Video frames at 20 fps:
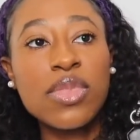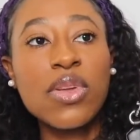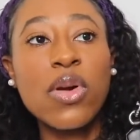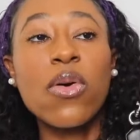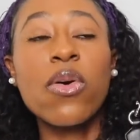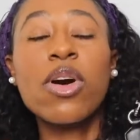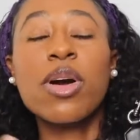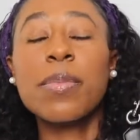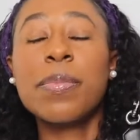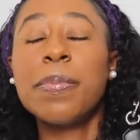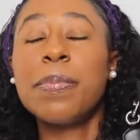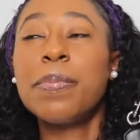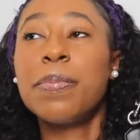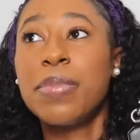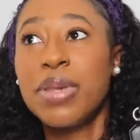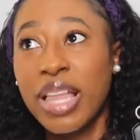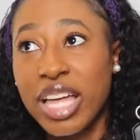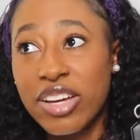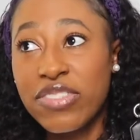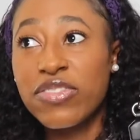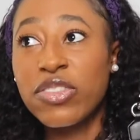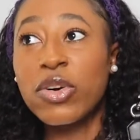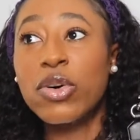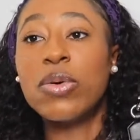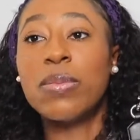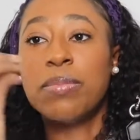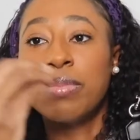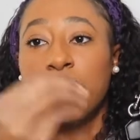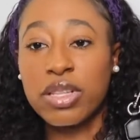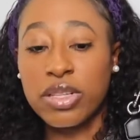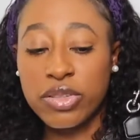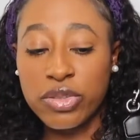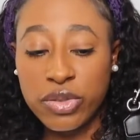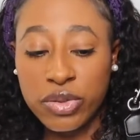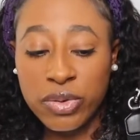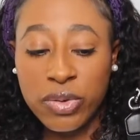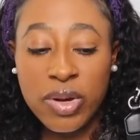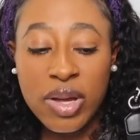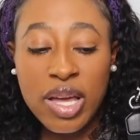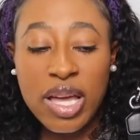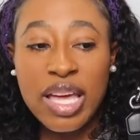or a playful blue.